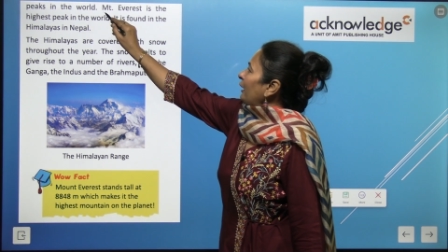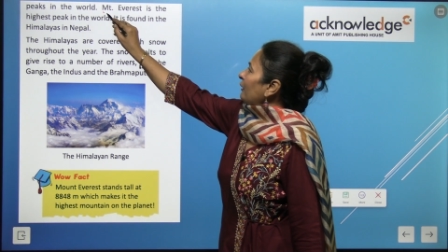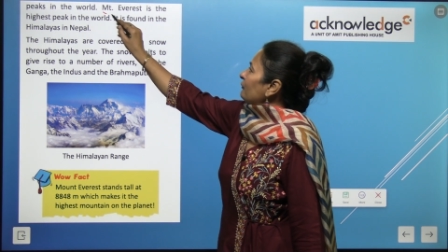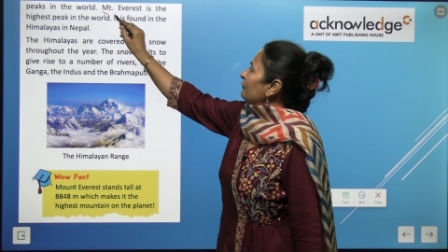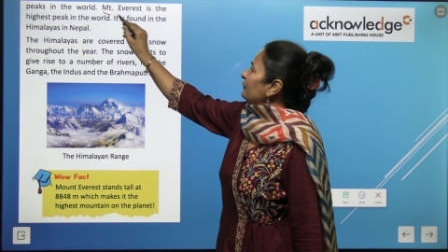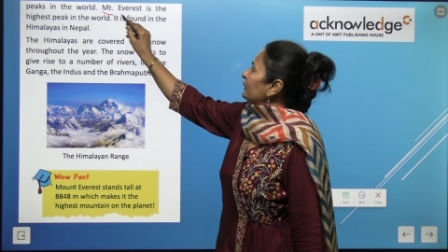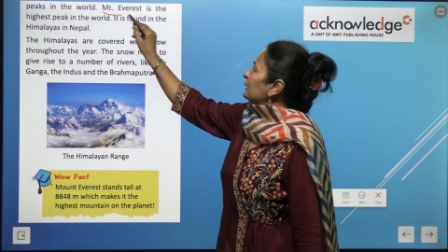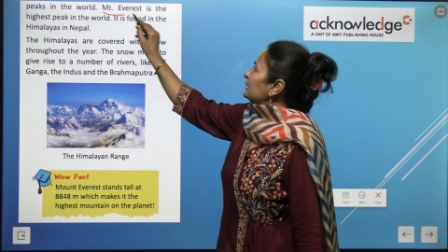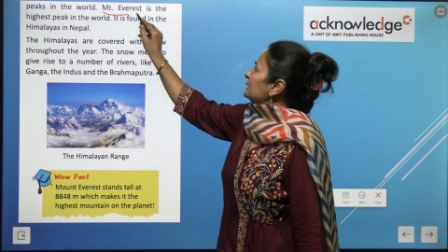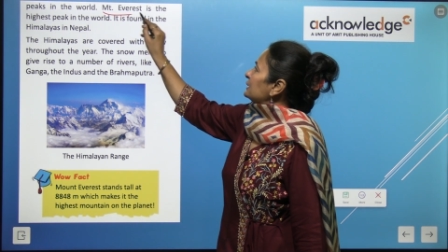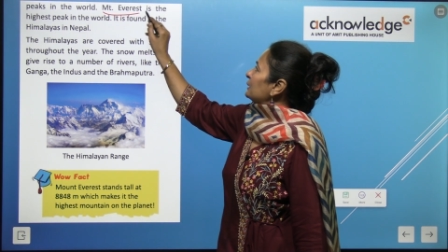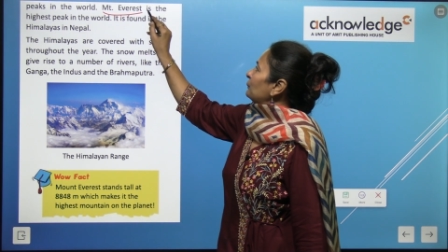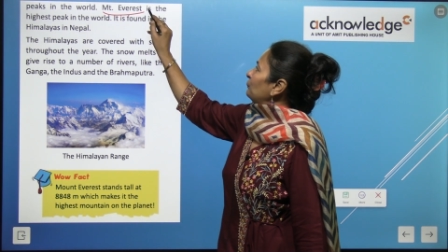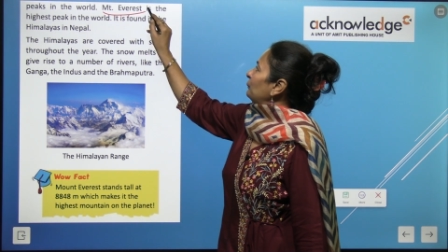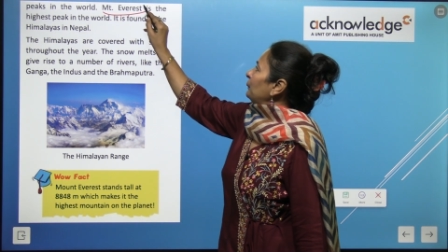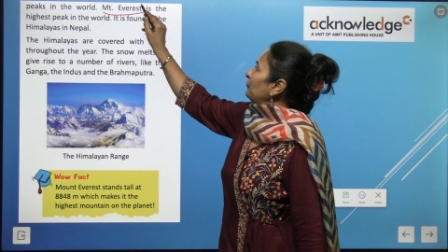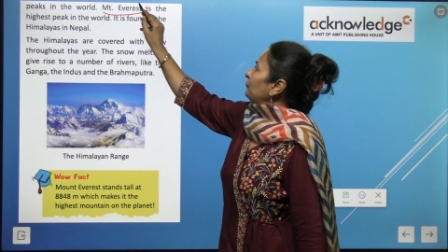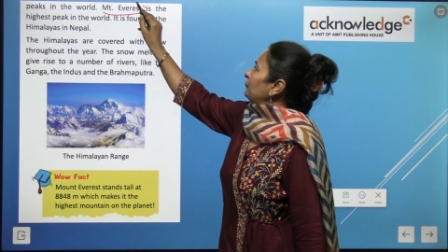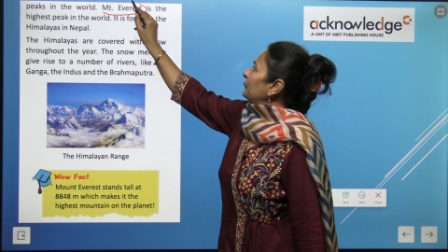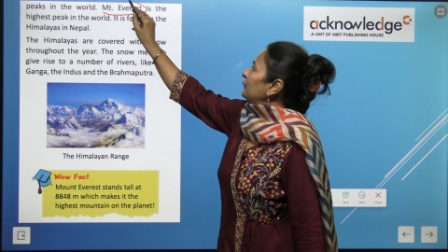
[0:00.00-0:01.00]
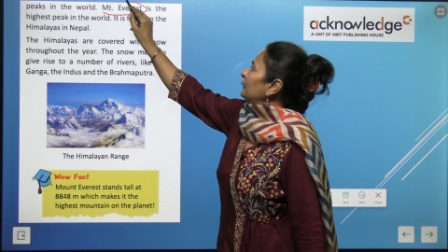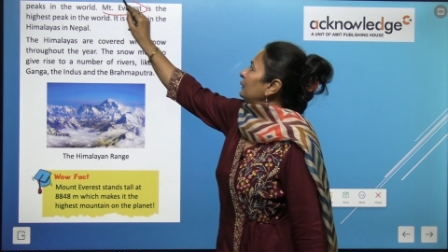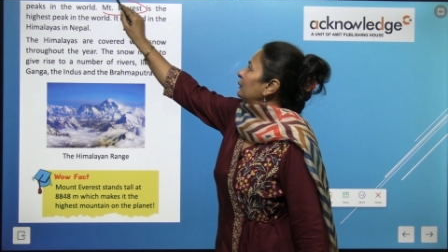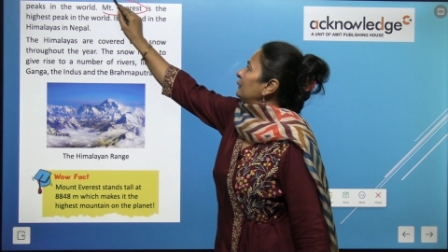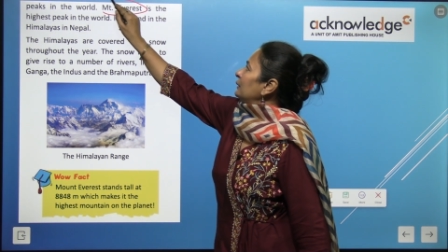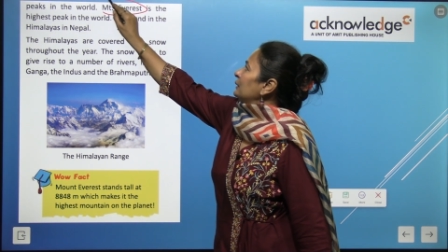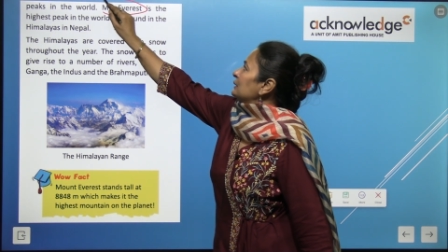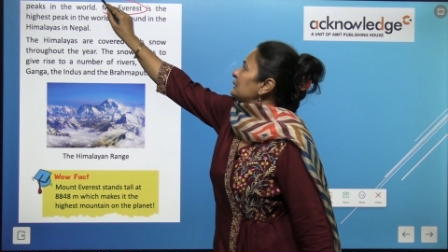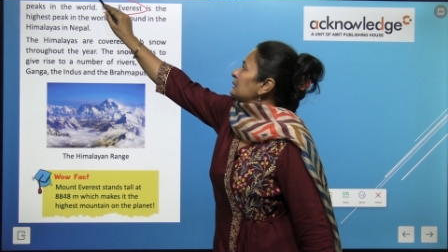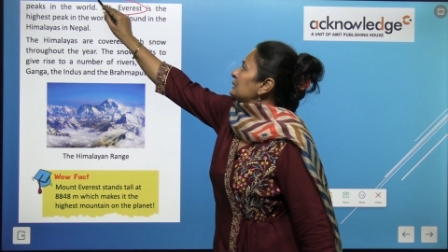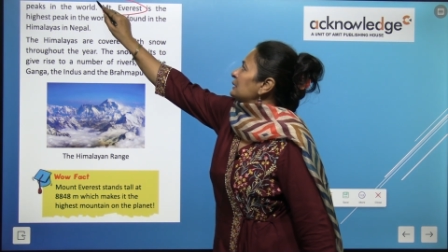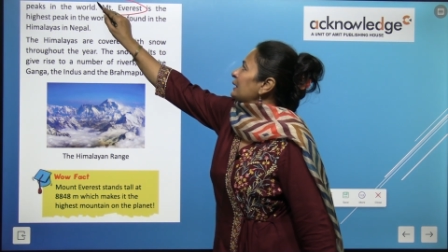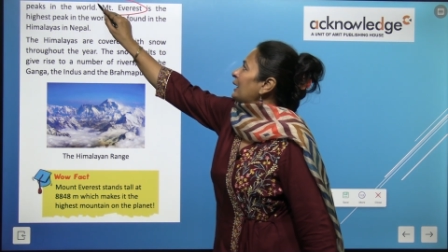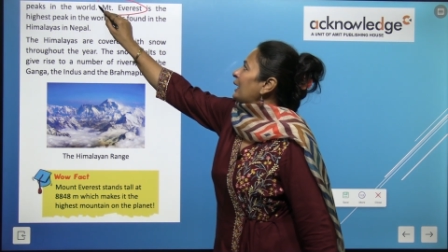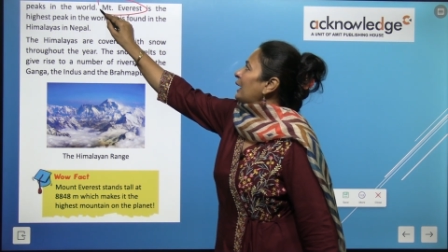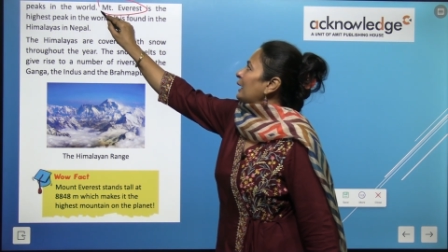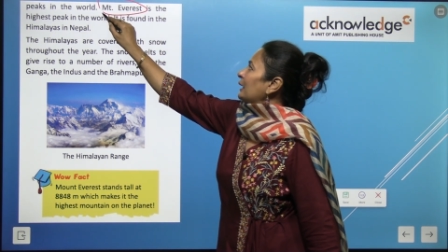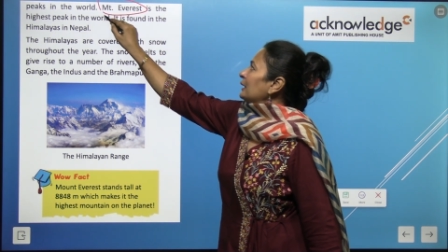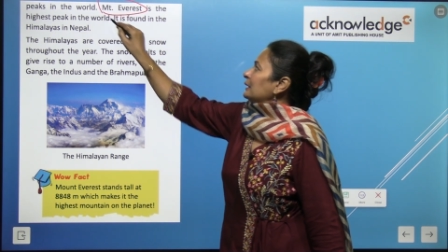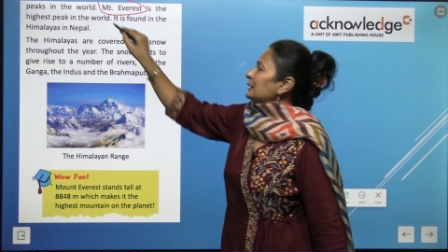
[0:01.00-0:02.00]
Everest. Remember this.
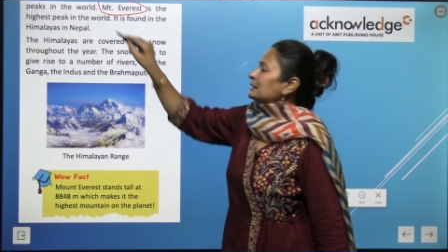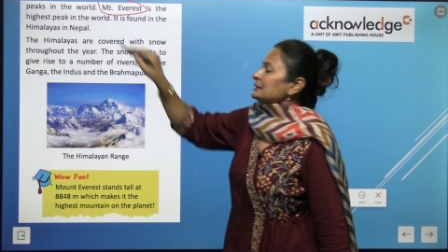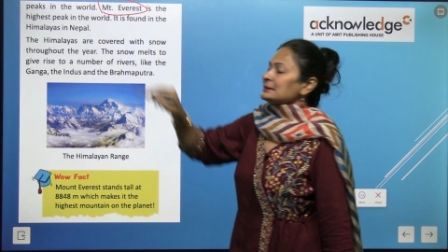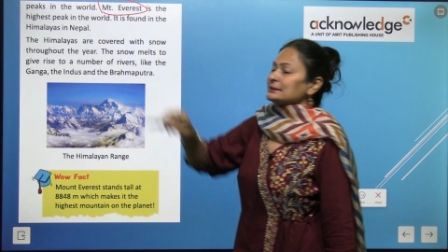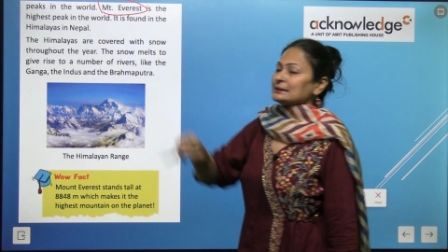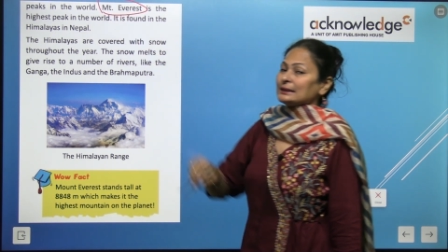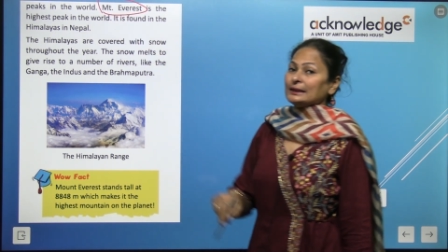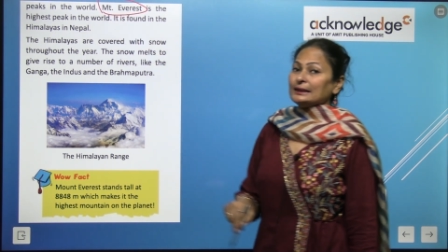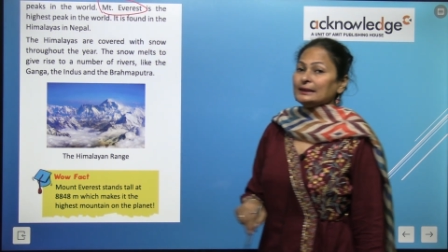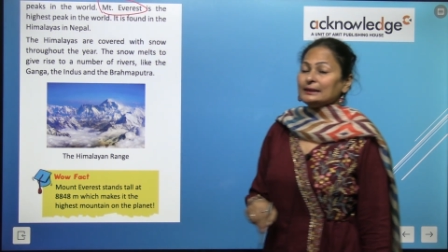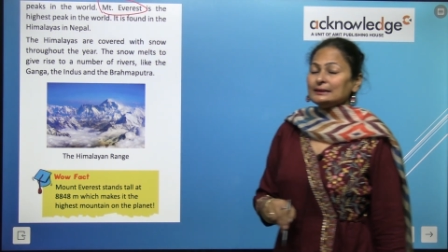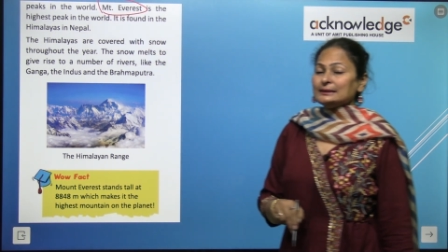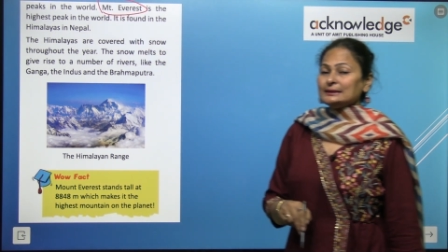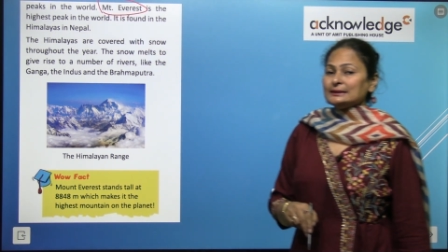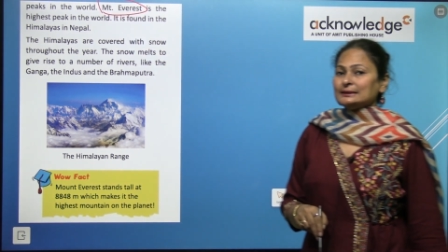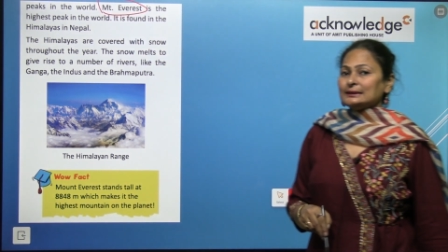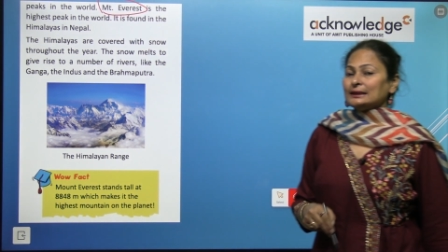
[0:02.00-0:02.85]
This is